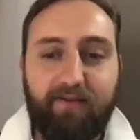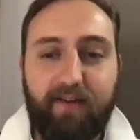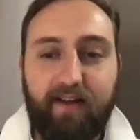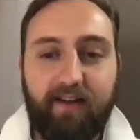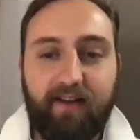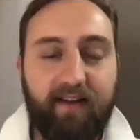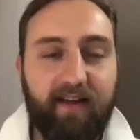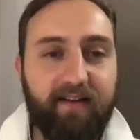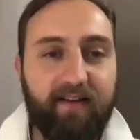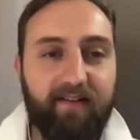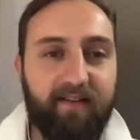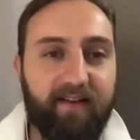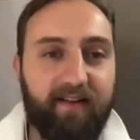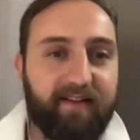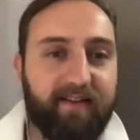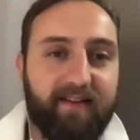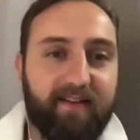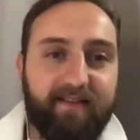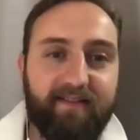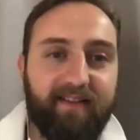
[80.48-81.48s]
I can handle that.
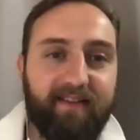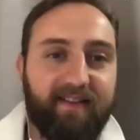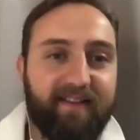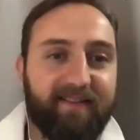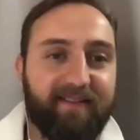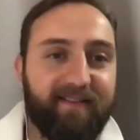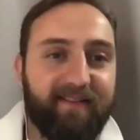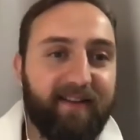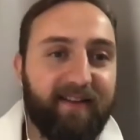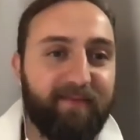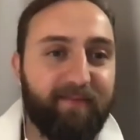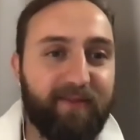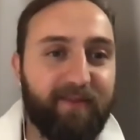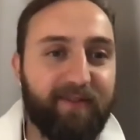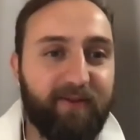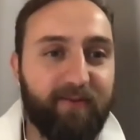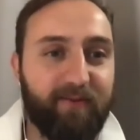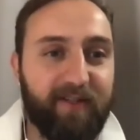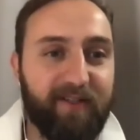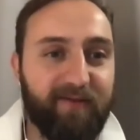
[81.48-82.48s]
That's that's, that's
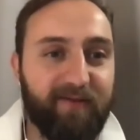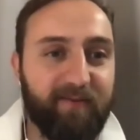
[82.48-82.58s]
too much